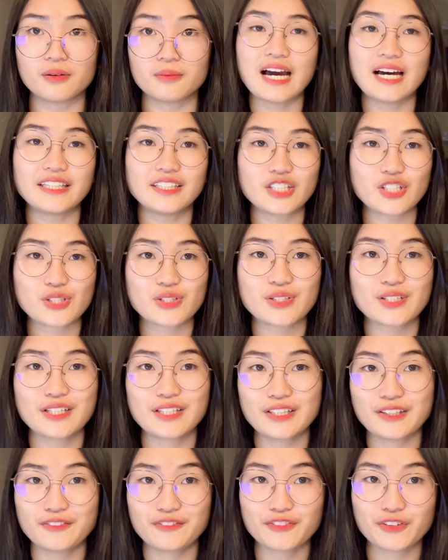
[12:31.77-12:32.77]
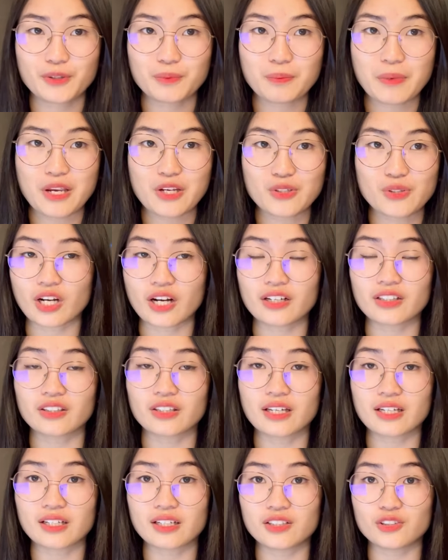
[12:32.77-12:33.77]
Additional information,
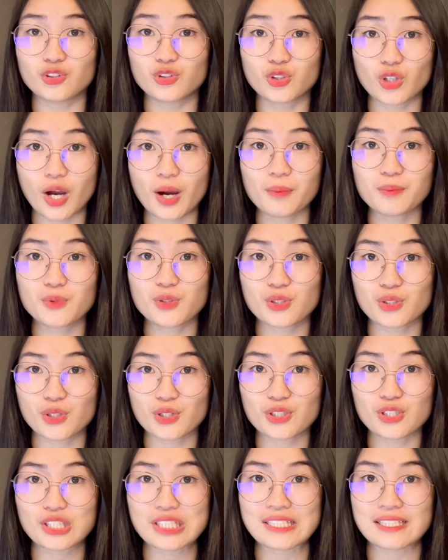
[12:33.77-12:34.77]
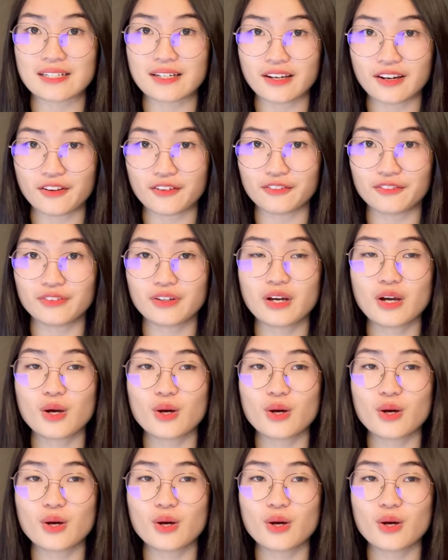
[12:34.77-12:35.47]
the job search leave.